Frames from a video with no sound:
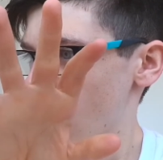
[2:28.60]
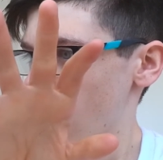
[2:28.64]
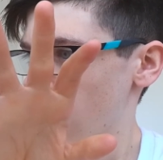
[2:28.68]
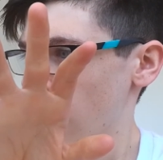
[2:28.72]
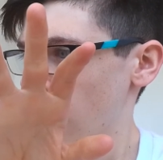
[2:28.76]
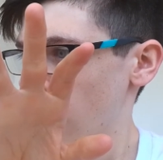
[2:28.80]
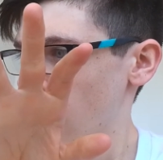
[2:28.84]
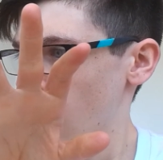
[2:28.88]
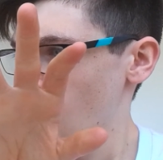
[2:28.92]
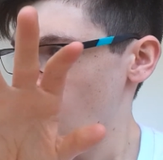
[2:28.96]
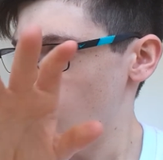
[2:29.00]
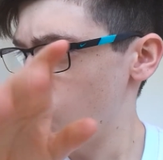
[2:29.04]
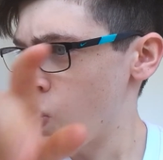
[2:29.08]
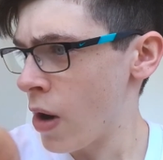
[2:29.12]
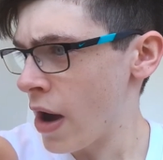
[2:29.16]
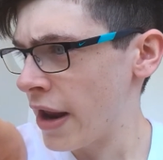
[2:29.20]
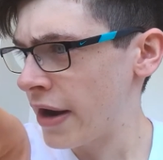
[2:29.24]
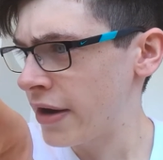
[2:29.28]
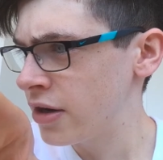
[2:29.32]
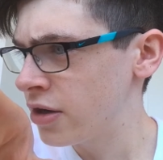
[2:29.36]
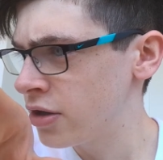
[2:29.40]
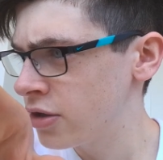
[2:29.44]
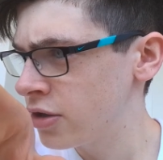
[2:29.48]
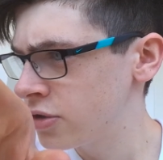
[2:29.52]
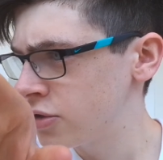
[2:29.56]

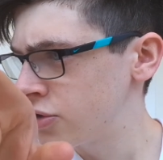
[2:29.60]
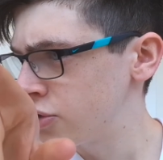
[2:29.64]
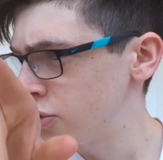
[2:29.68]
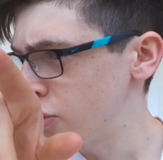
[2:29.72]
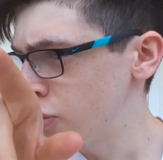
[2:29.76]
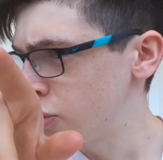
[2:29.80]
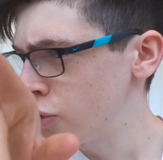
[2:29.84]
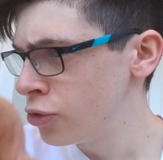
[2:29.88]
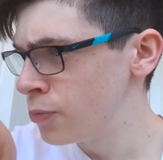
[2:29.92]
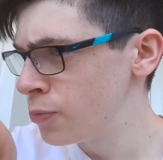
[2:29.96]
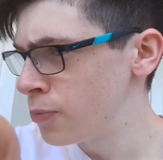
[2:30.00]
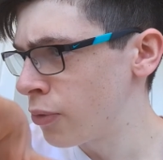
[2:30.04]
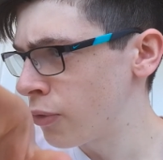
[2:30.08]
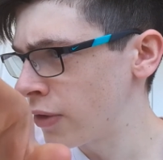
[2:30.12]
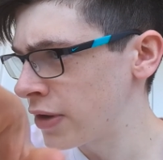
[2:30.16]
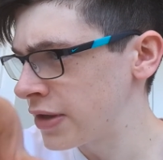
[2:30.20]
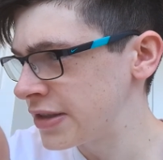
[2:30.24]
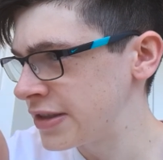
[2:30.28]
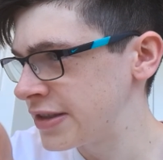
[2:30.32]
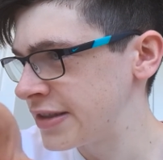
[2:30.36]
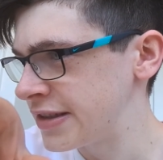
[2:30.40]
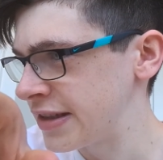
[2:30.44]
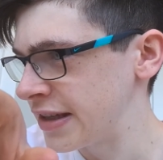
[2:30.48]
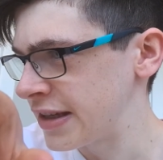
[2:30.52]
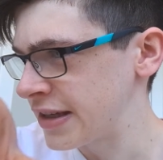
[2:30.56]

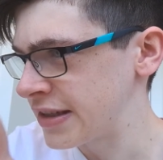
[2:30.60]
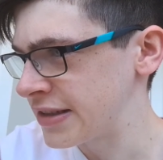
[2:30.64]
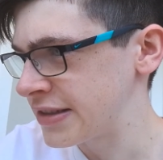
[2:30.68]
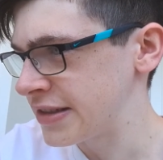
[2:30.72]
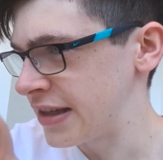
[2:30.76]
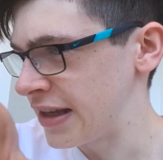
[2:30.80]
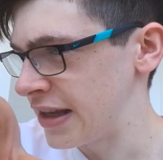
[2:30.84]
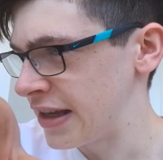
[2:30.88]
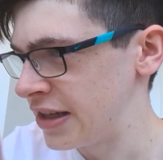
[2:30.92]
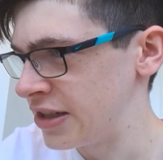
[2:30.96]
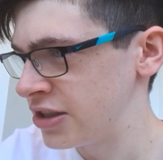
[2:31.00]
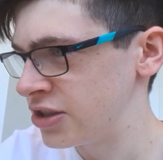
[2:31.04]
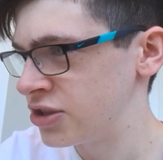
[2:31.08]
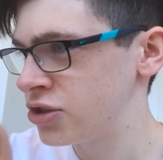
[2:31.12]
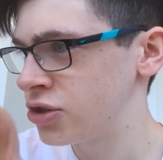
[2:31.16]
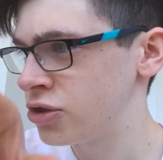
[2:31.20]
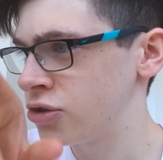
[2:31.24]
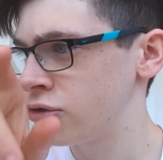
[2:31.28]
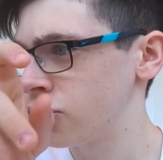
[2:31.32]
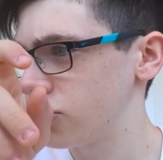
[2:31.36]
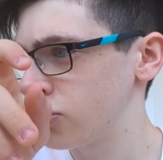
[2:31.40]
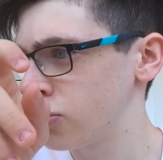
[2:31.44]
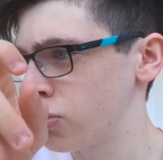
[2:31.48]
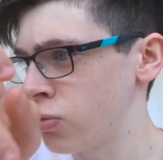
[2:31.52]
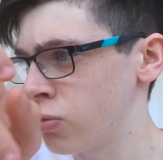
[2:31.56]
2.6 inch
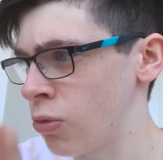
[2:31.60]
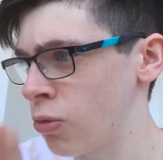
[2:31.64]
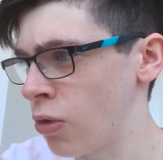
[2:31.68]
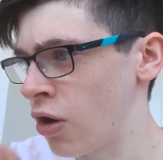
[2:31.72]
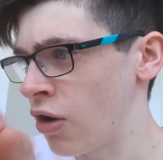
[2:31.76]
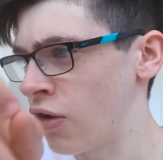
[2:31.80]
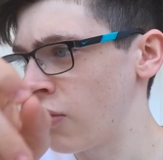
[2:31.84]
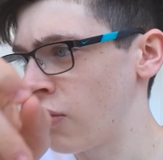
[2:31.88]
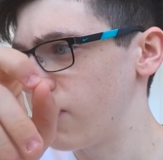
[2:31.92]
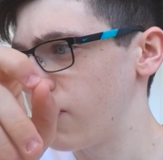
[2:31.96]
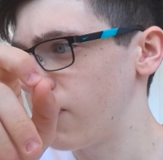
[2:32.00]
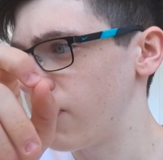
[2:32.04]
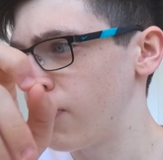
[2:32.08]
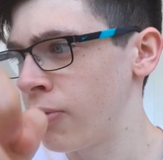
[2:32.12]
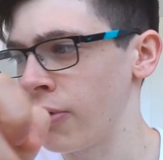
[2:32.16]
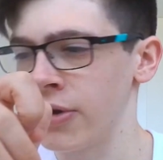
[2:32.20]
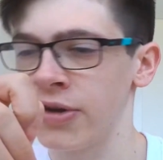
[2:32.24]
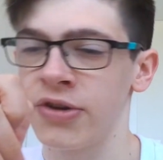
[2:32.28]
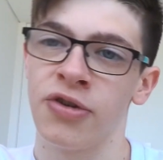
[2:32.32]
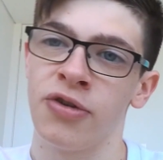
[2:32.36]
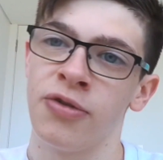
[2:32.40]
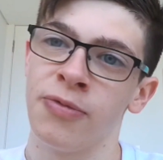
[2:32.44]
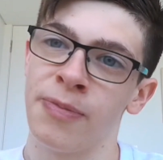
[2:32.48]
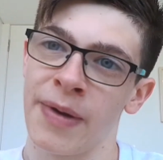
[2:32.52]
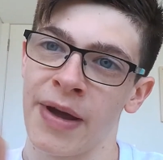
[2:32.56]

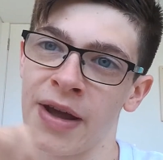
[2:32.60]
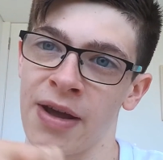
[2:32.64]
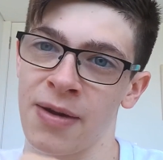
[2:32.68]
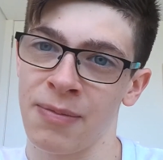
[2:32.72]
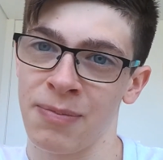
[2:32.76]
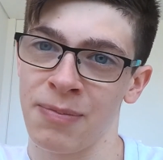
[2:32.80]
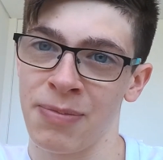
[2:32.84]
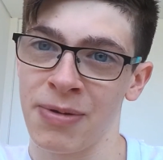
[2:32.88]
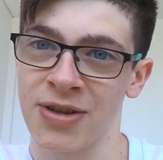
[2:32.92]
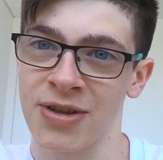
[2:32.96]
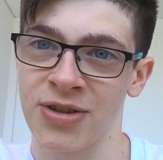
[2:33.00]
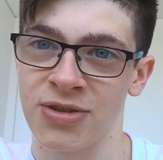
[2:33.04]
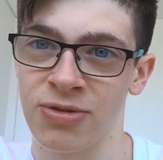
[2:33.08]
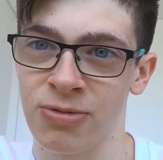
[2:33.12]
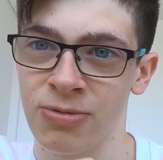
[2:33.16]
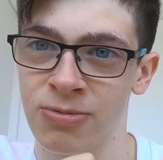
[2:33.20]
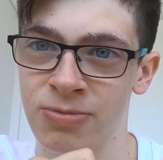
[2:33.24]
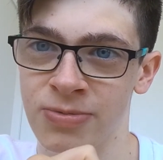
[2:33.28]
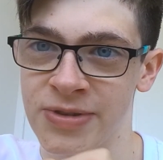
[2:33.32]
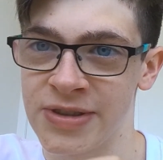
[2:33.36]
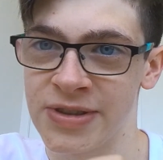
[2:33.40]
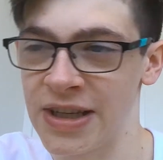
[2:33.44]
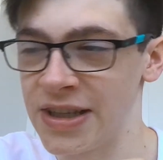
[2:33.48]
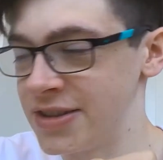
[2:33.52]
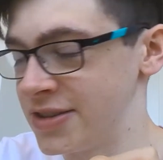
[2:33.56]
12.2 megapixel
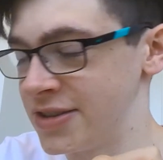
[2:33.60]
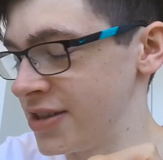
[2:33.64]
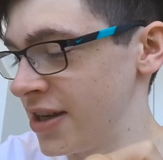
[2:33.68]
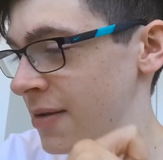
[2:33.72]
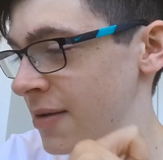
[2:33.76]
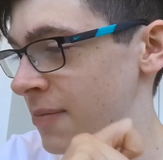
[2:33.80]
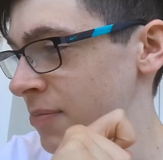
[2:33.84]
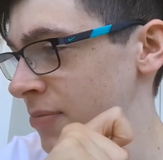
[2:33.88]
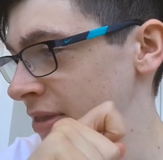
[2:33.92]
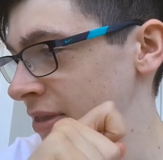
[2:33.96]
sensor.